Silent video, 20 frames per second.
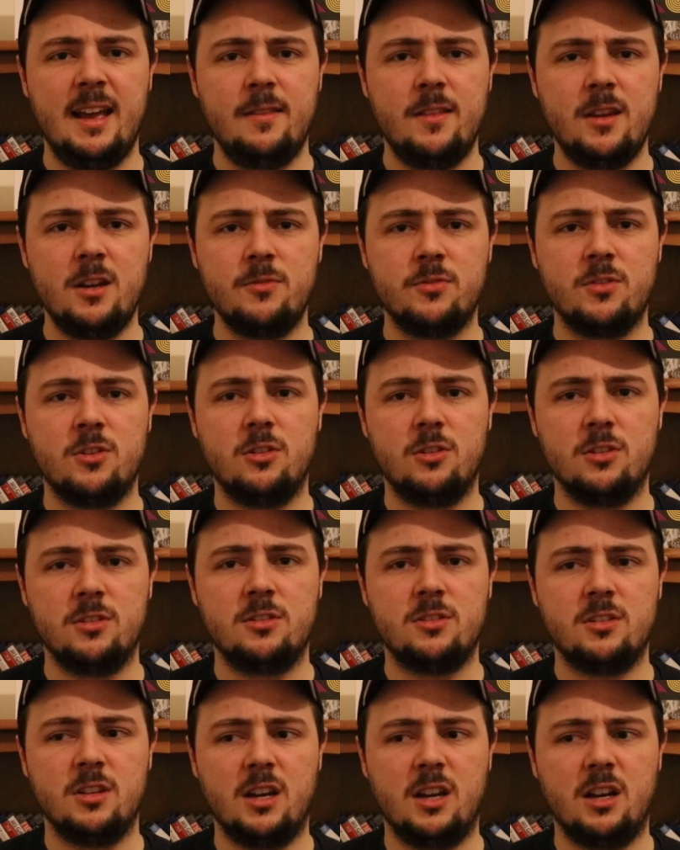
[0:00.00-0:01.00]
then of
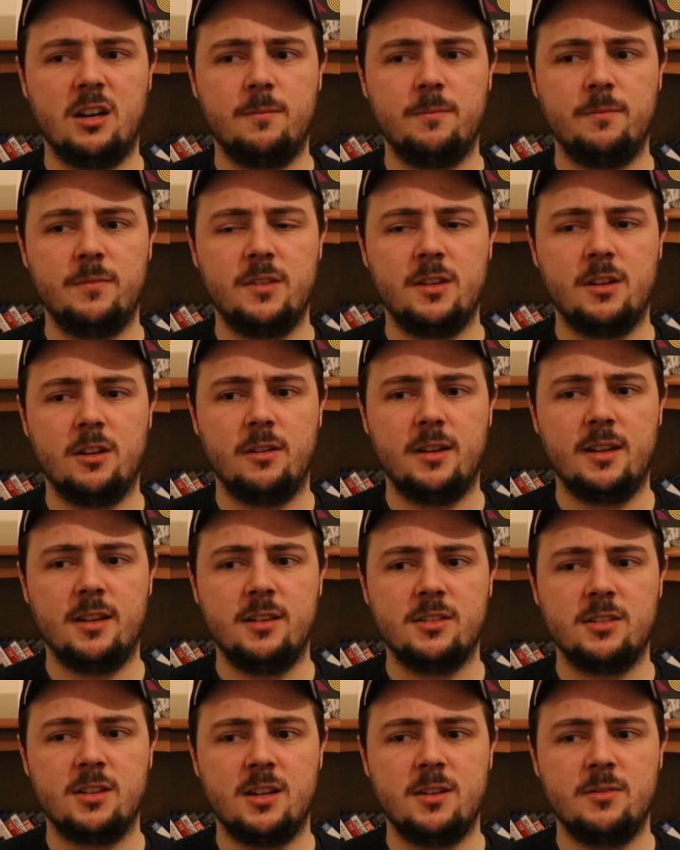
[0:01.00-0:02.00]
course
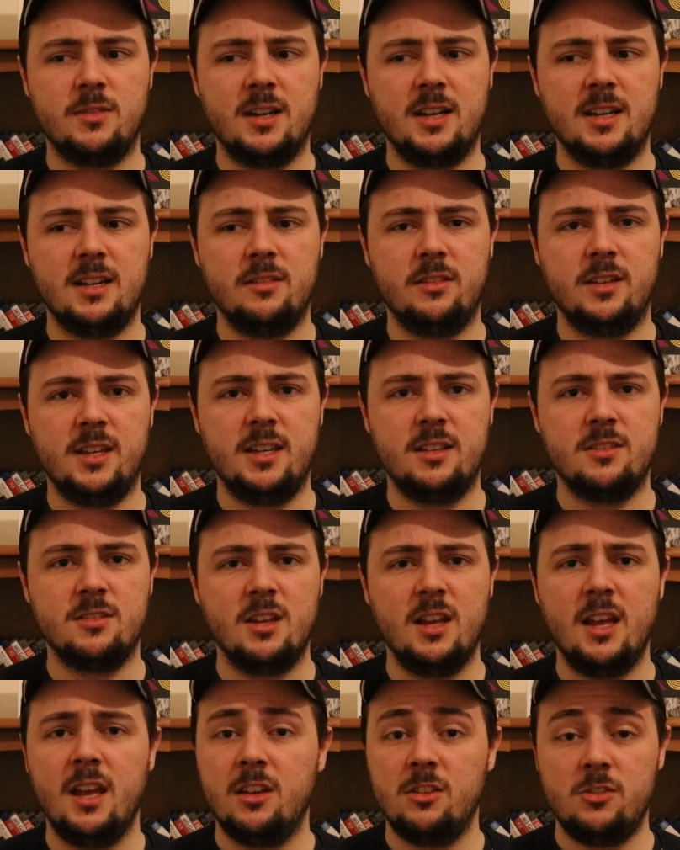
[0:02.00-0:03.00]
it's kind of clear that he's
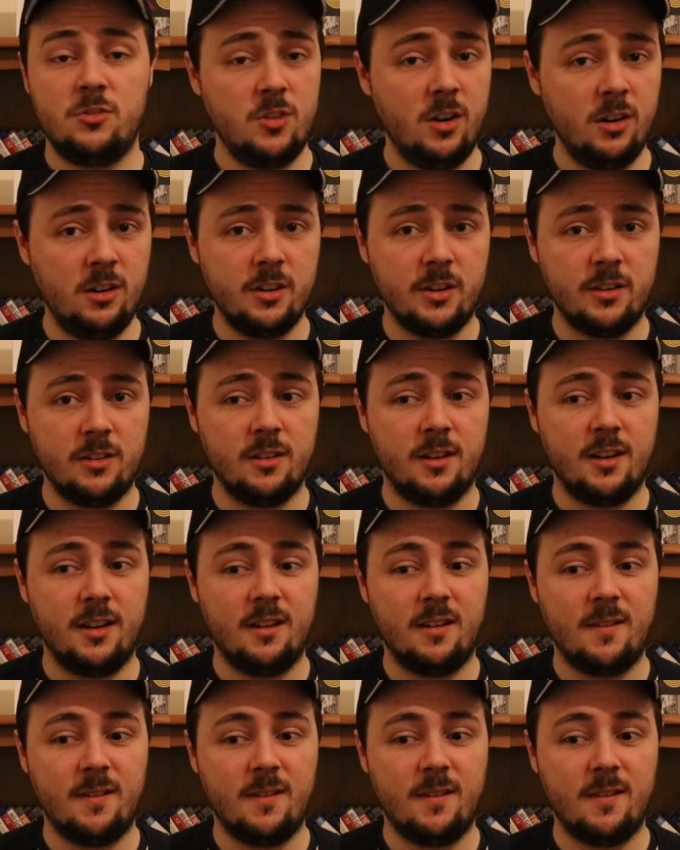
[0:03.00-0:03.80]
struggling